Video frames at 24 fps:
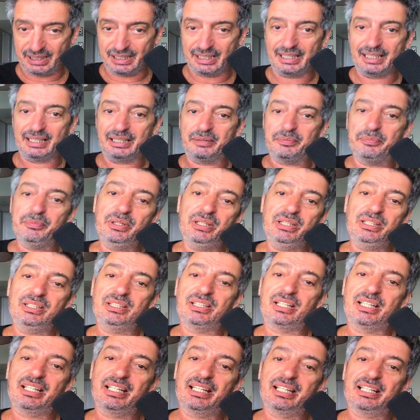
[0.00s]
it
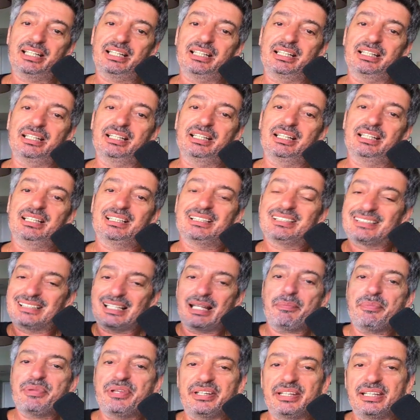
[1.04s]
means that
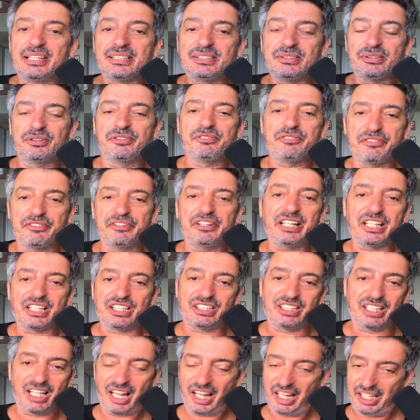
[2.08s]
something is not
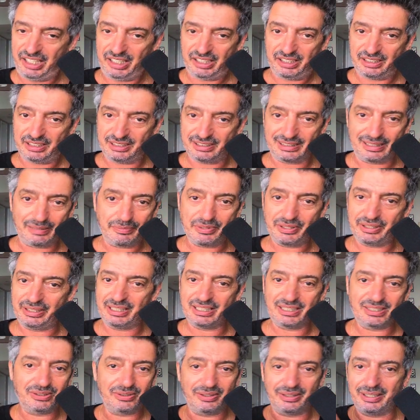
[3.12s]
finished in there, something
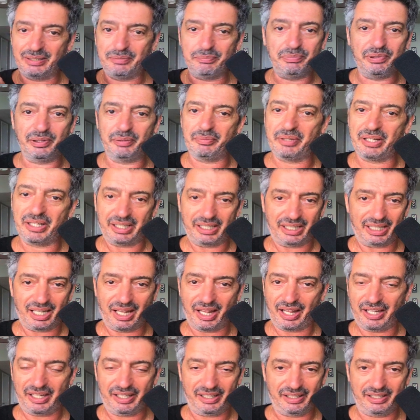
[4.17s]
is not implemented in
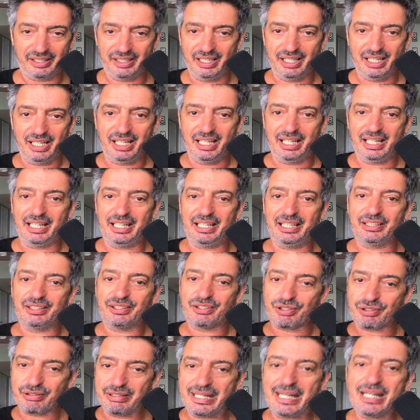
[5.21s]
there, and
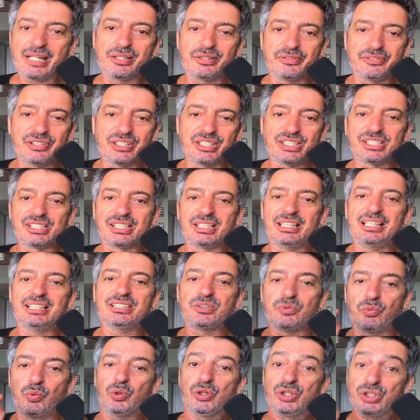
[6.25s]
creator of this class
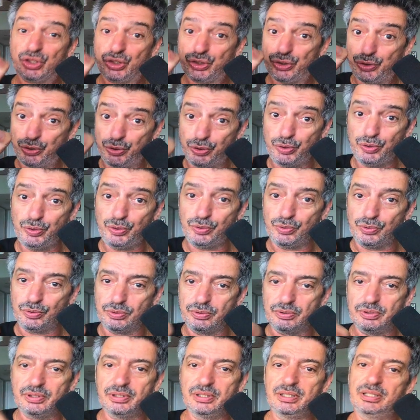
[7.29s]
wants you
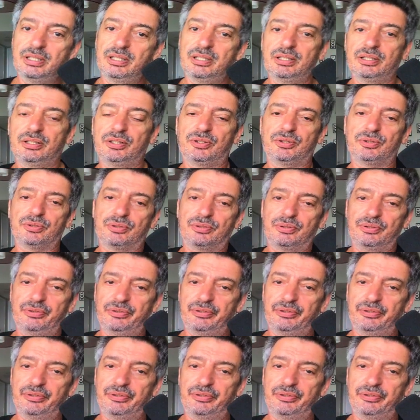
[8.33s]
to